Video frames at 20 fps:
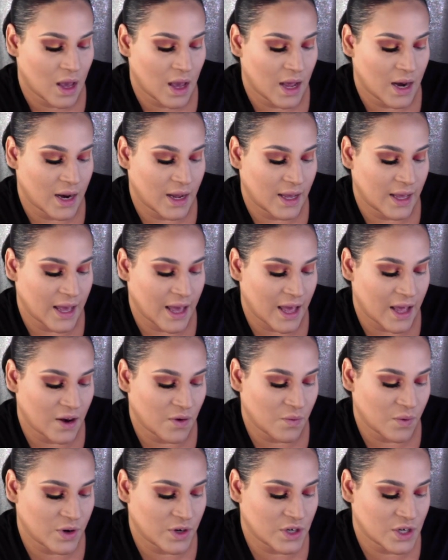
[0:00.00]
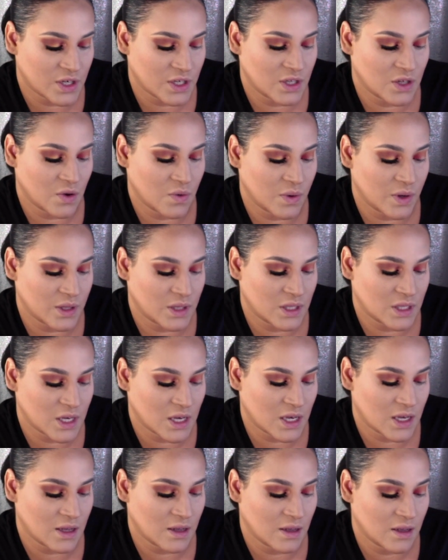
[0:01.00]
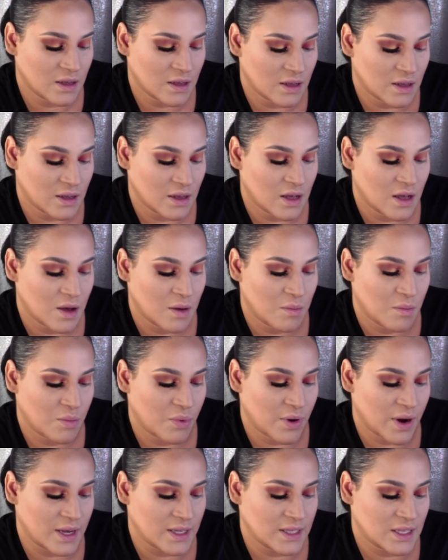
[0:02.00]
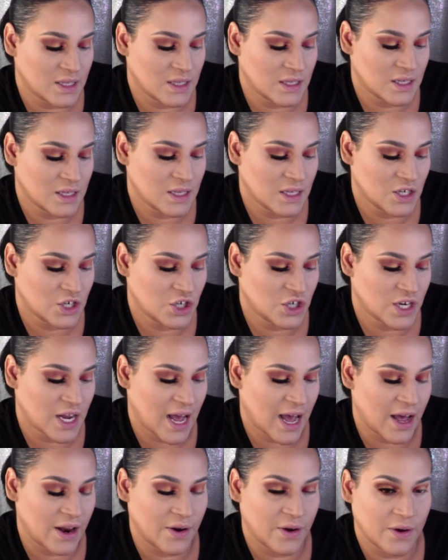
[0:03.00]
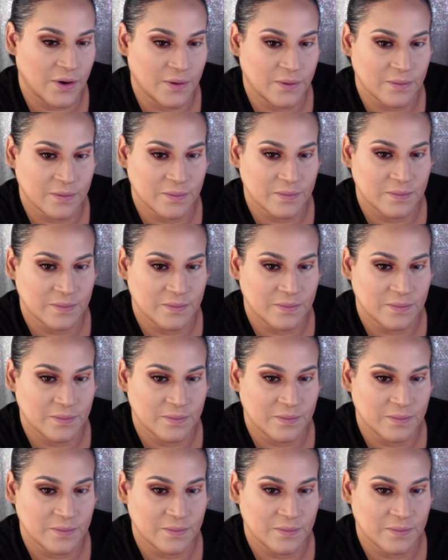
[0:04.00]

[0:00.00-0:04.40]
And again, we're just going to press into the shadow,